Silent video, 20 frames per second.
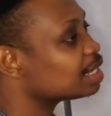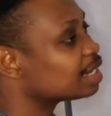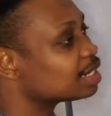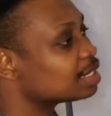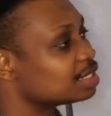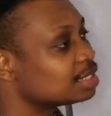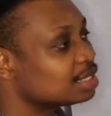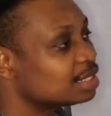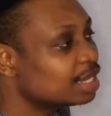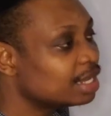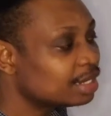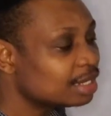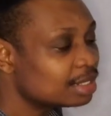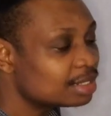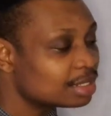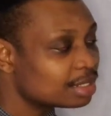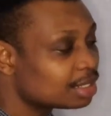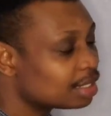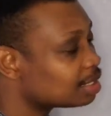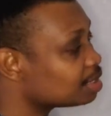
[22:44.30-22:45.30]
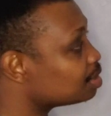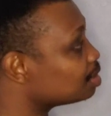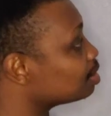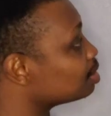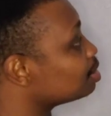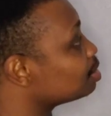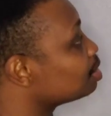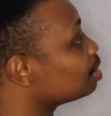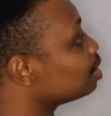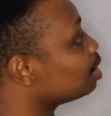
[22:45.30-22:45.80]
there is DNA
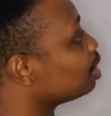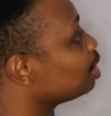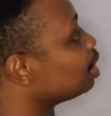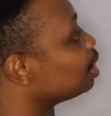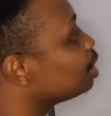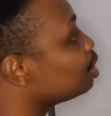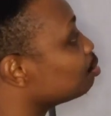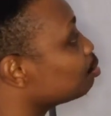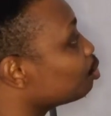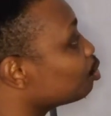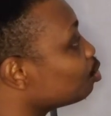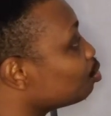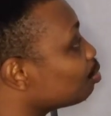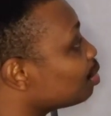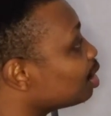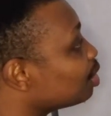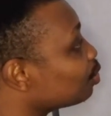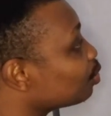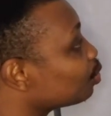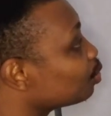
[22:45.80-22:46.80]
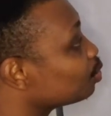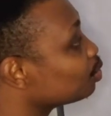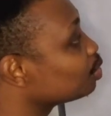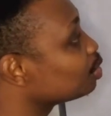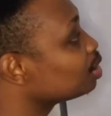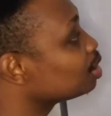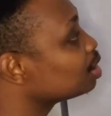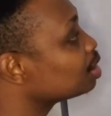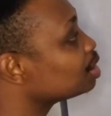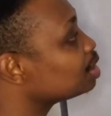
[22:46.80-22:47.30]
synthesis in bone marrow,
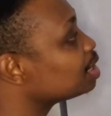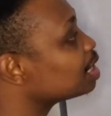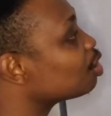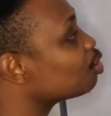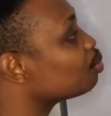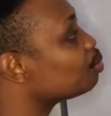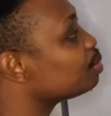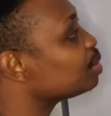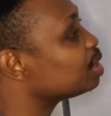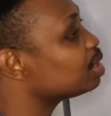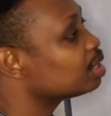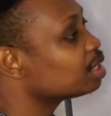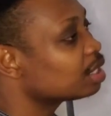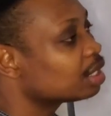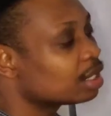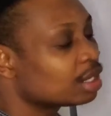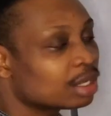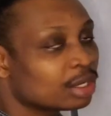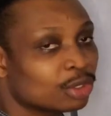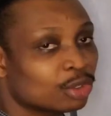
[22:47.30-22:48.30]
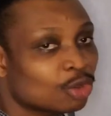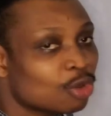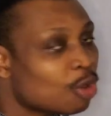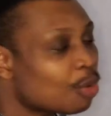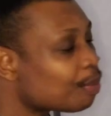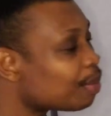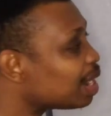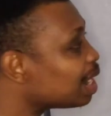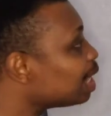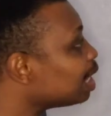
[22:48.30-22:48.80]
there will be
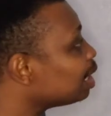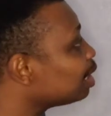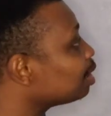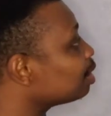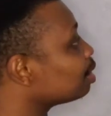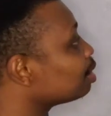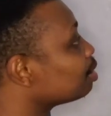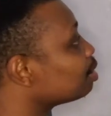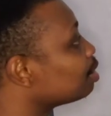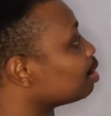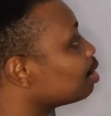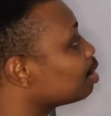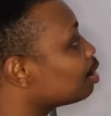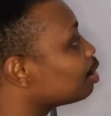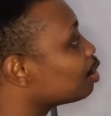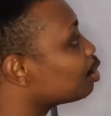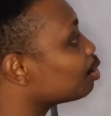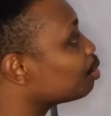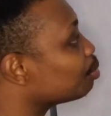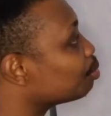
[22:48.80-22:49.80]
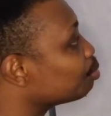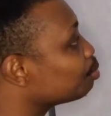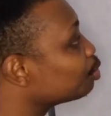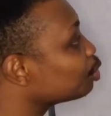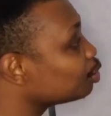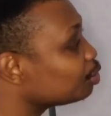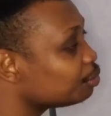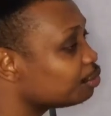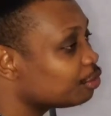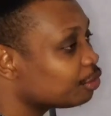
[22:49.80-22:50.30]
normal
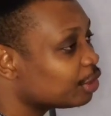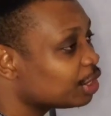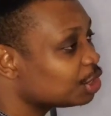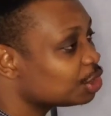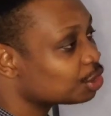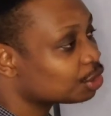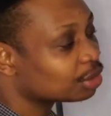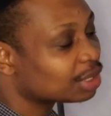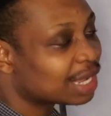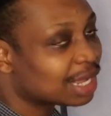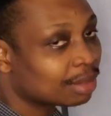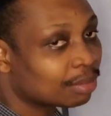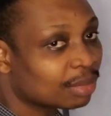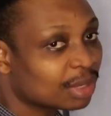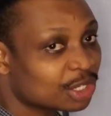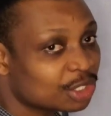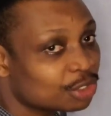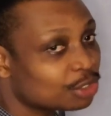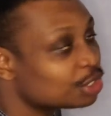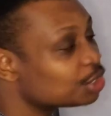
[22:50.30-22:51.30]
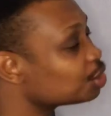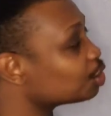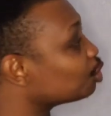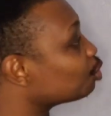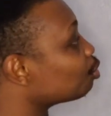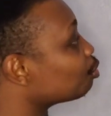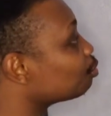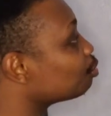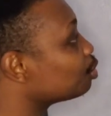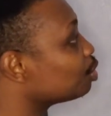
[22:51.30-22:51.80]
proliferation and maturation
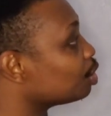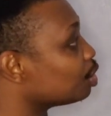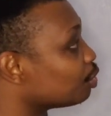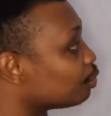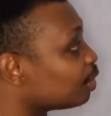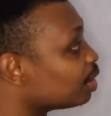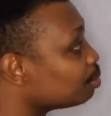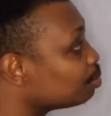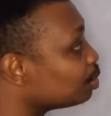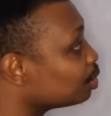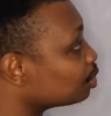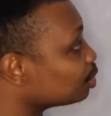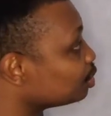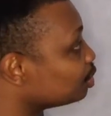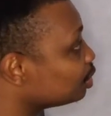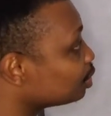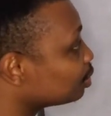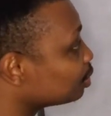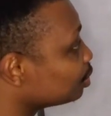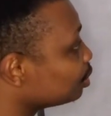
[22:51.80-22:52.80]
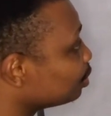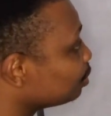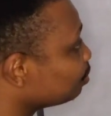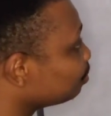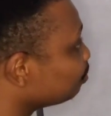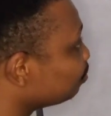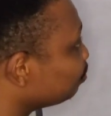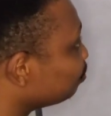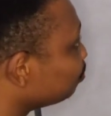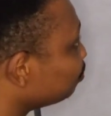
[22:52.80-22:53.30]
of red blood cells.
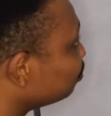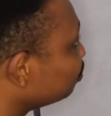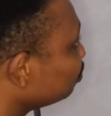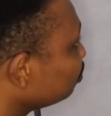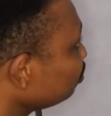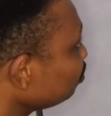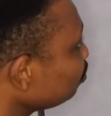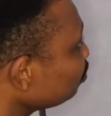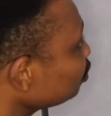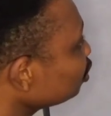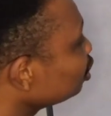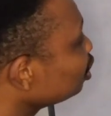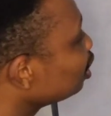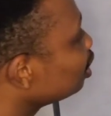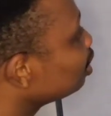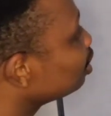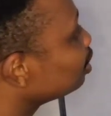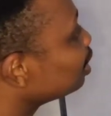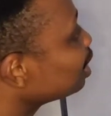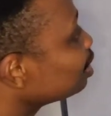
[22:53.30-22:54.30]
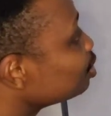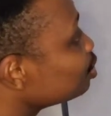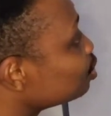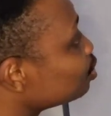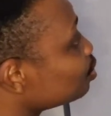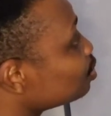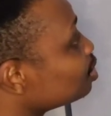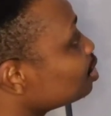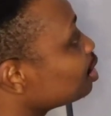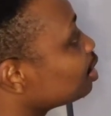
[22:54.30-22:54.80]
That is
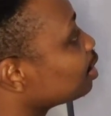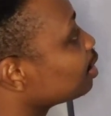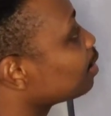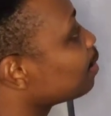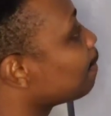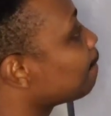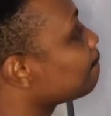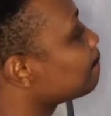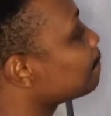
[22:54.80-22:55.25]
to say,